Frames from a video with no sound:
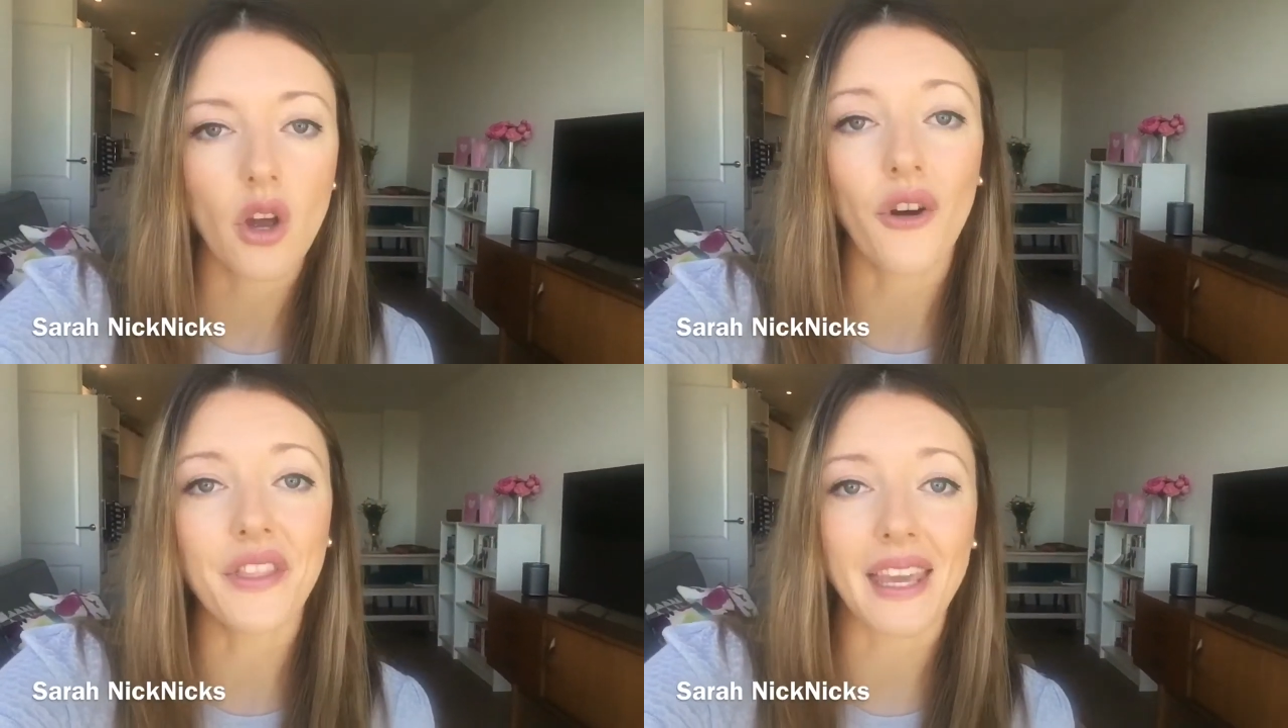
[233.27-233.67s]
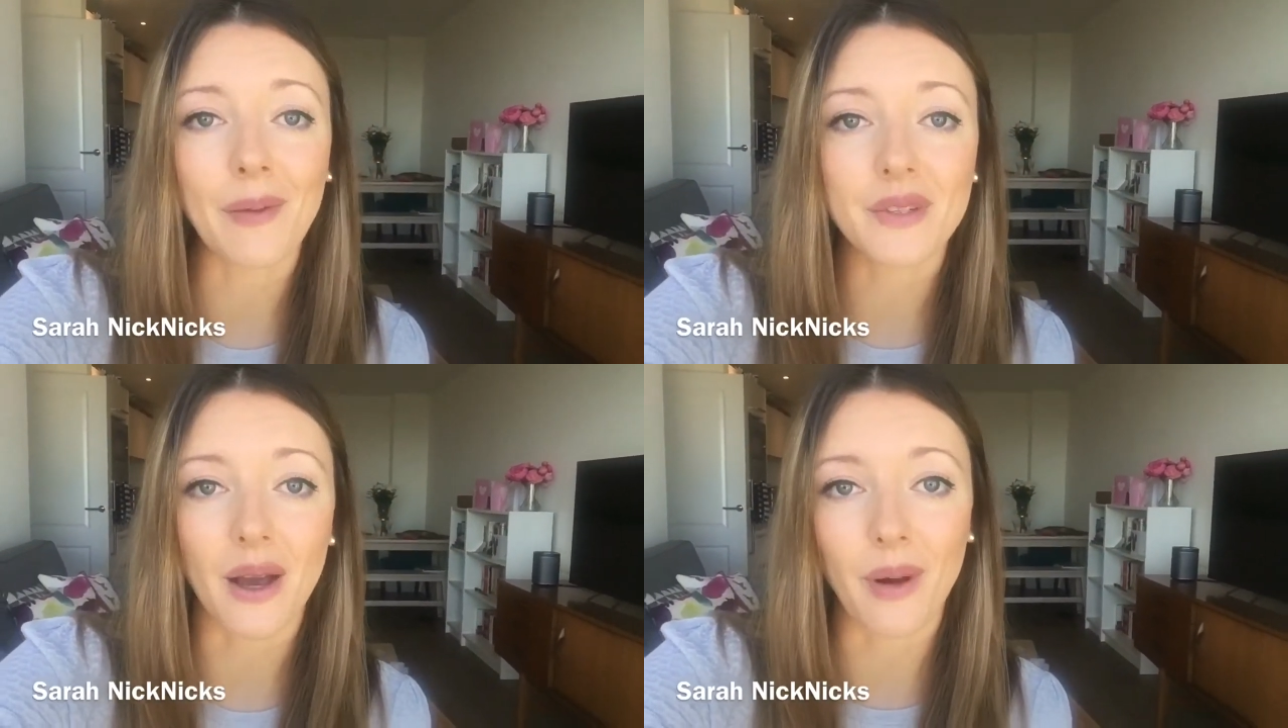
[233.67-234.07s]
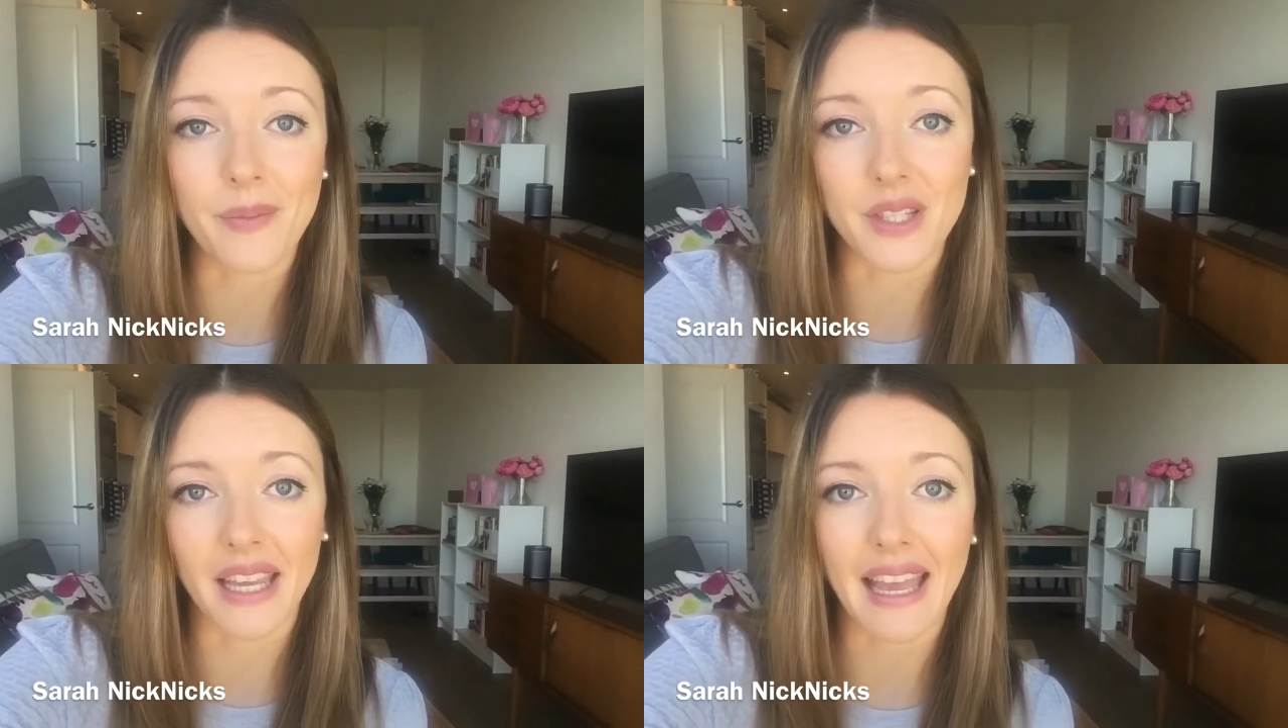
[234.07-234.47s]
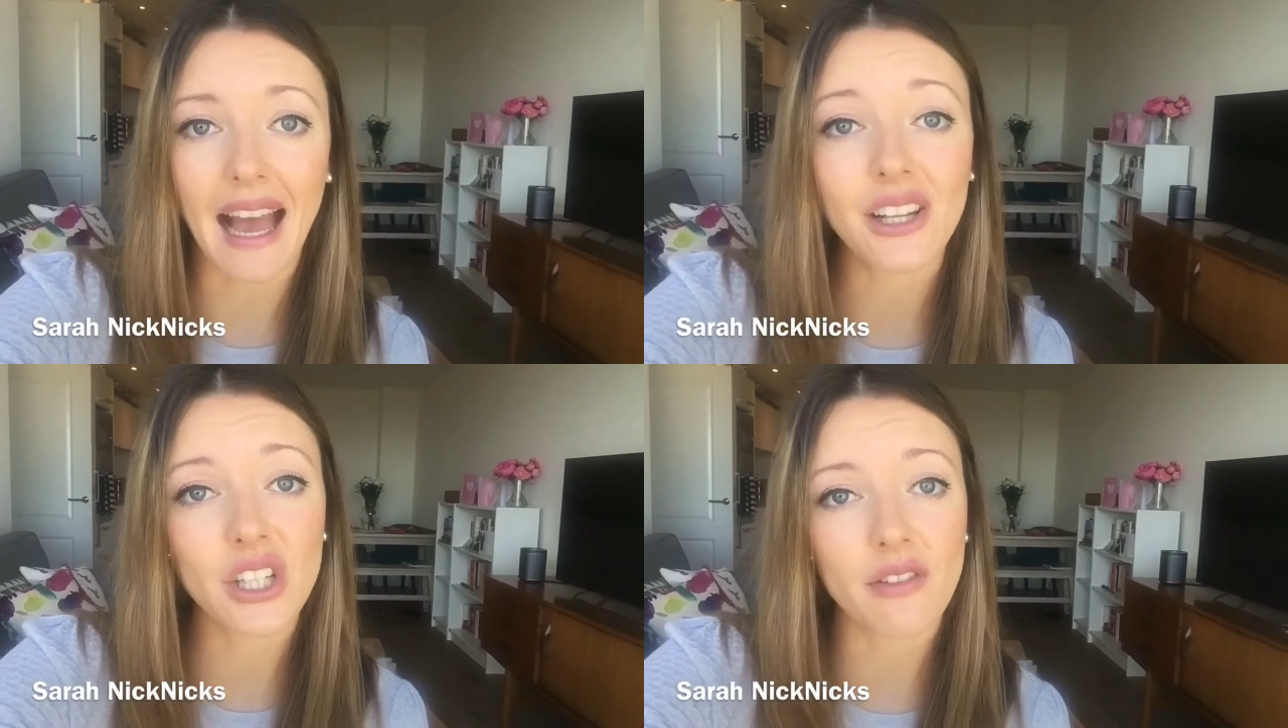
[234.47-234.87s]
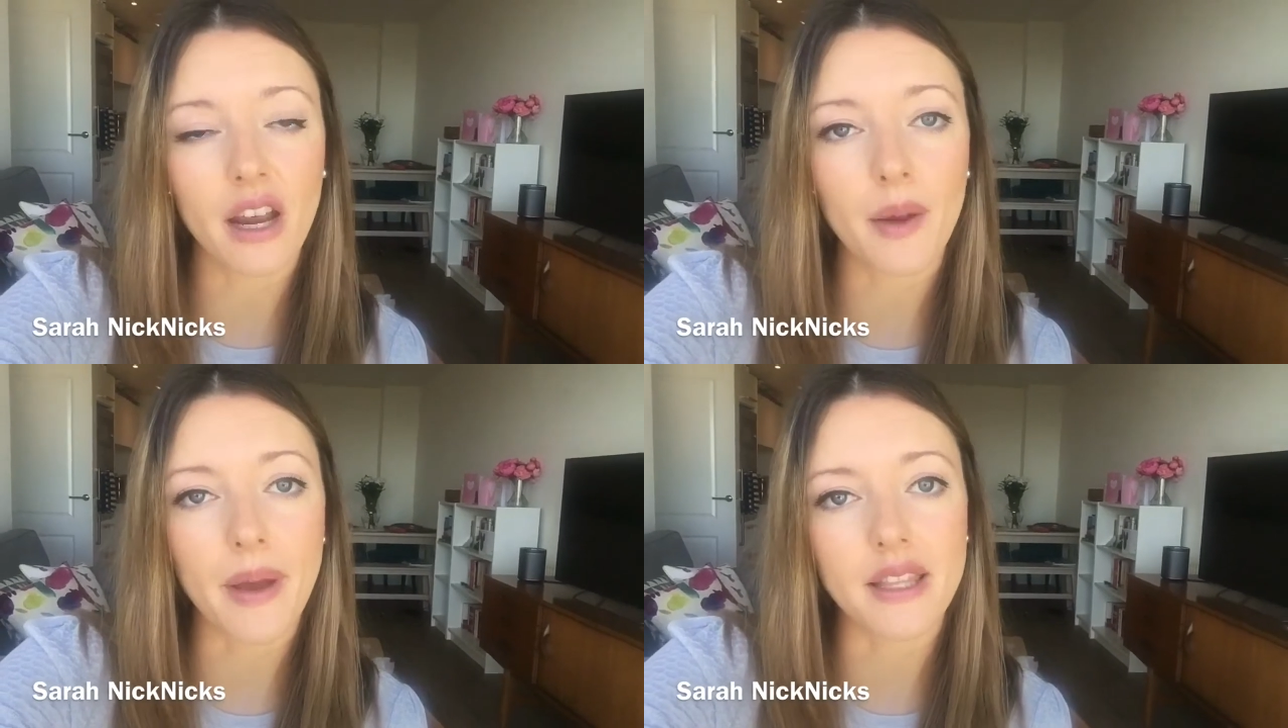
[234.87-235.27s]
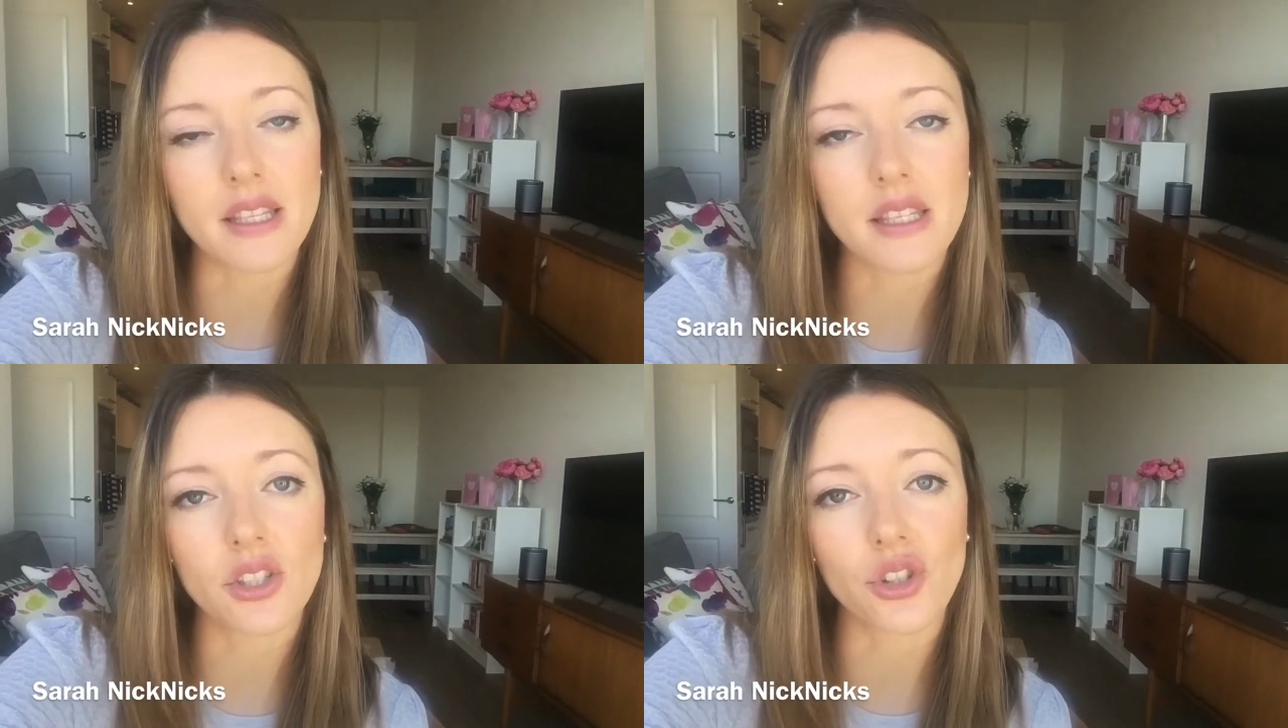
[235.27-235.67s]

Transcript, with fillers: On the GAMSAT website, it actually recommends